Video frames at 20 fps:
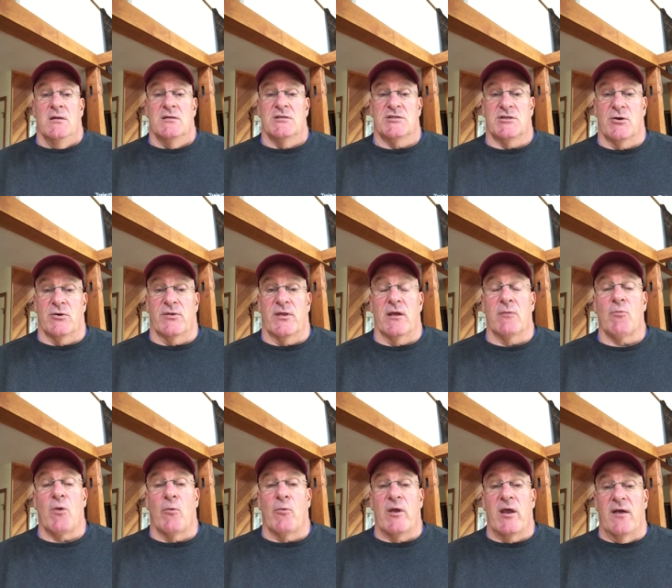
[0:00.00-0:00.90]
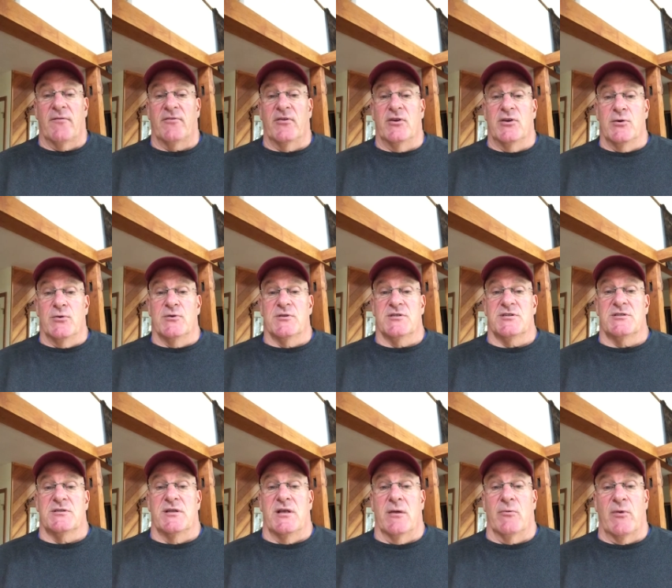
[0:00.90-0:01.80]
So then what we have to do is
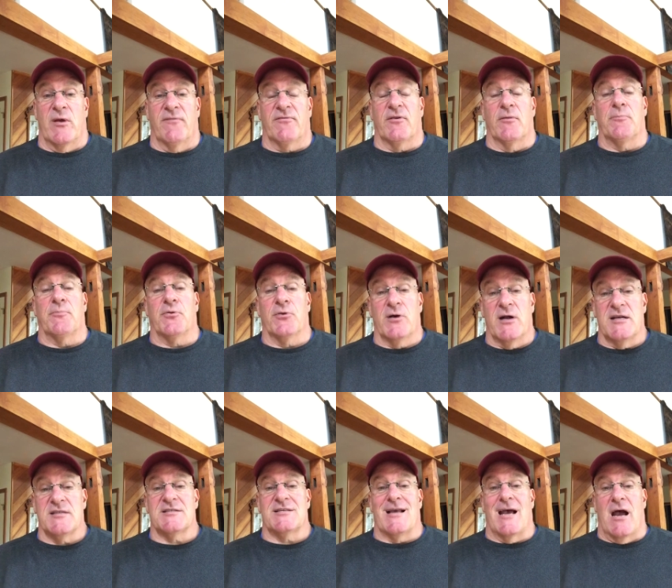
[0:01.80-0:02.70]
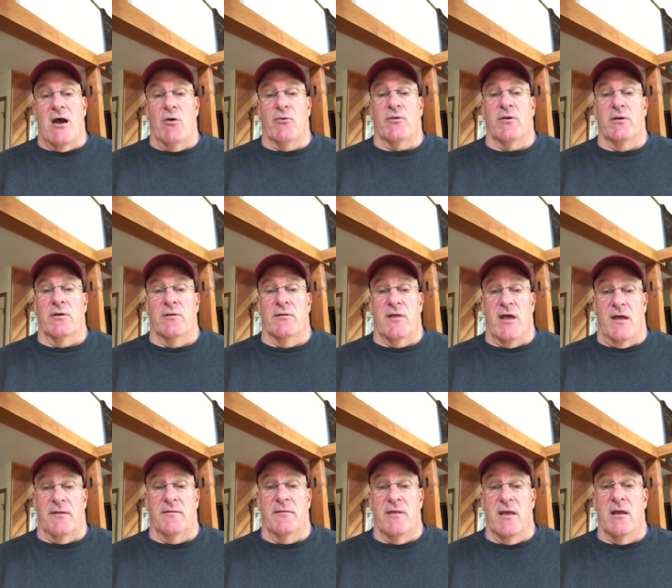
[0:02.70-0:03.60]
then we have to press out
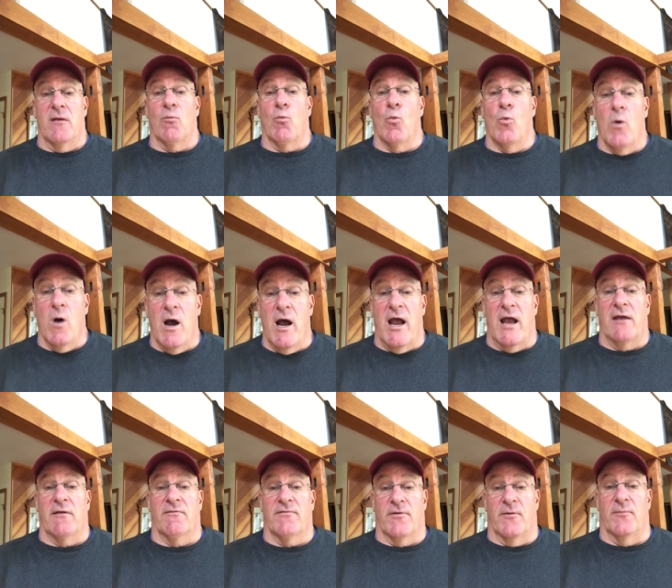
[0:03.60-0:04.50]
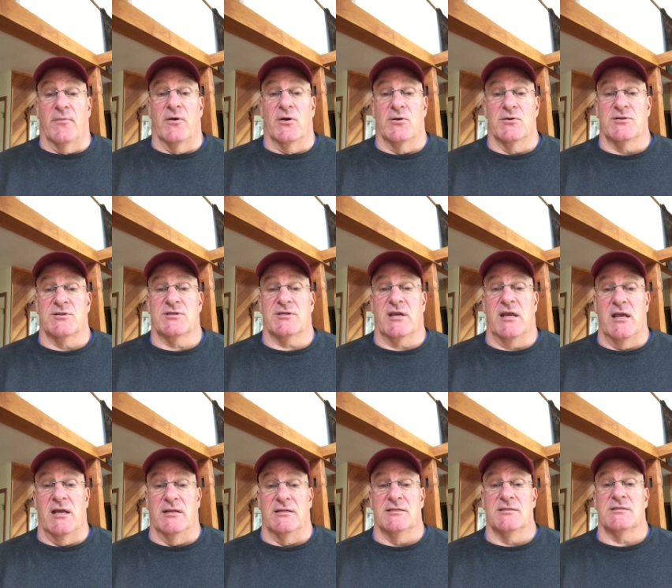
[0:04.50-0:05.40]
that then wine from those
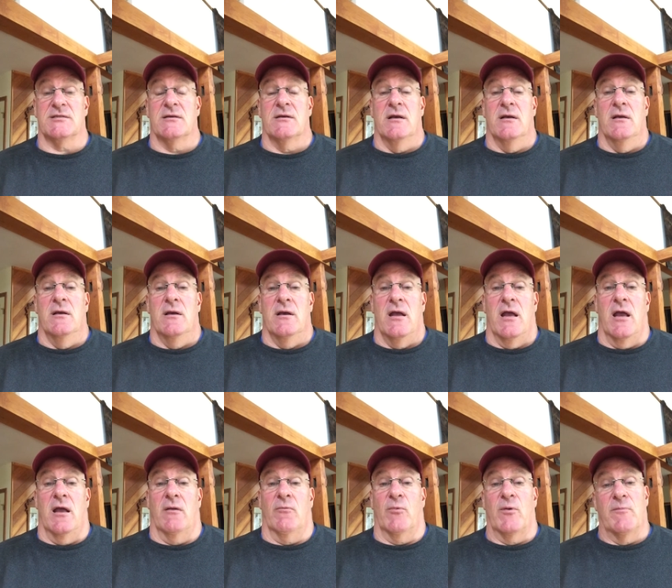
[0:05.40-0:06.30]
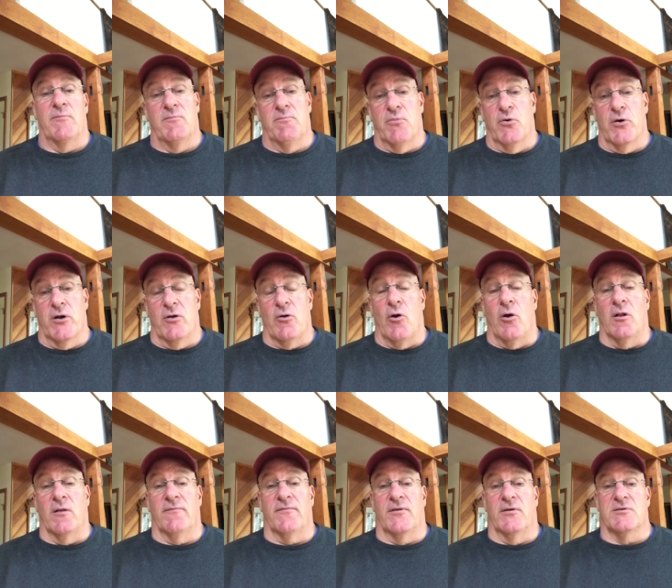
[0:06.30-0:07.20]
skins, and we put
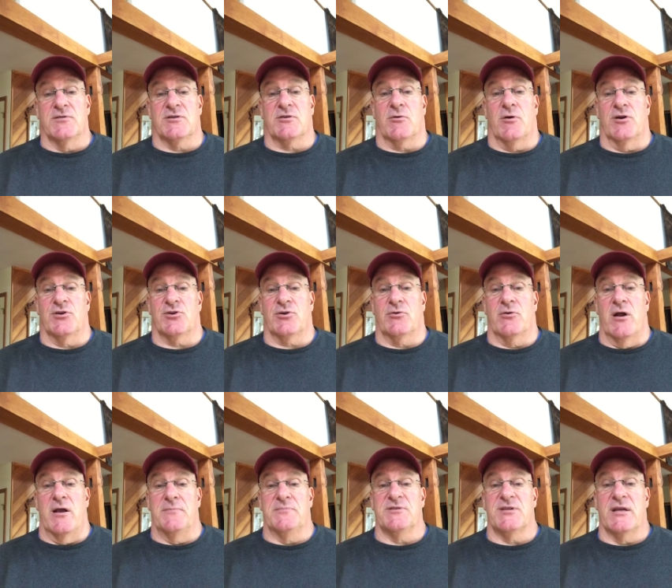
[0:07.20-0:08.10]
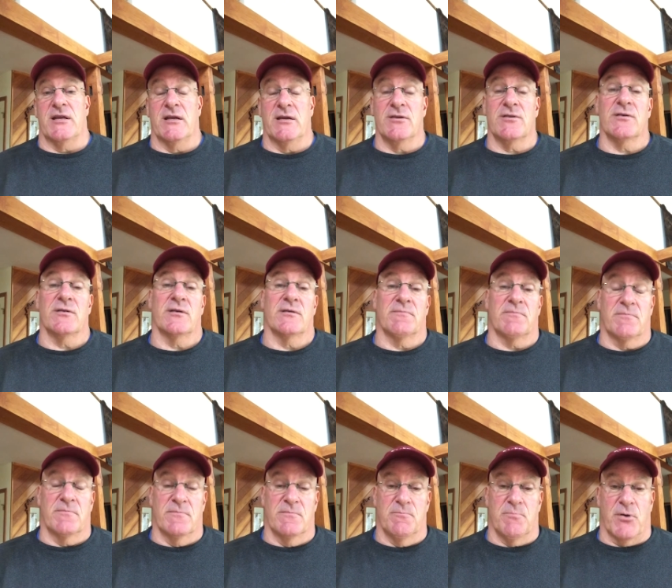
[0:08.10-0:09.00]
all of those crushed grapes into the
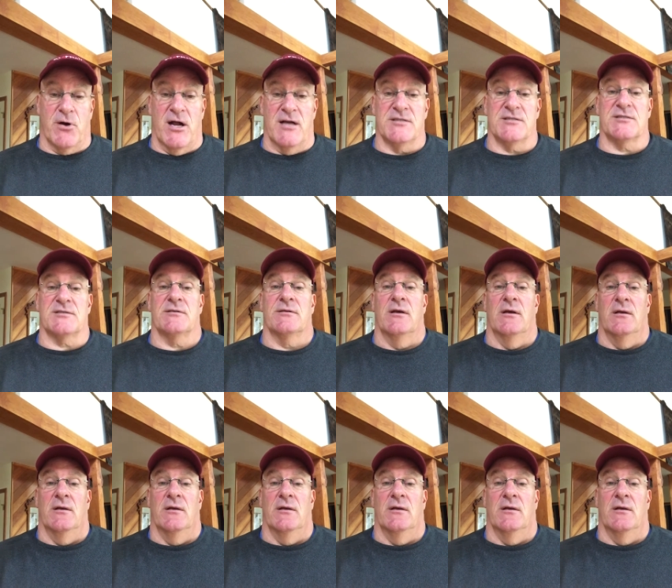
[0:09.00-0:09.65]
press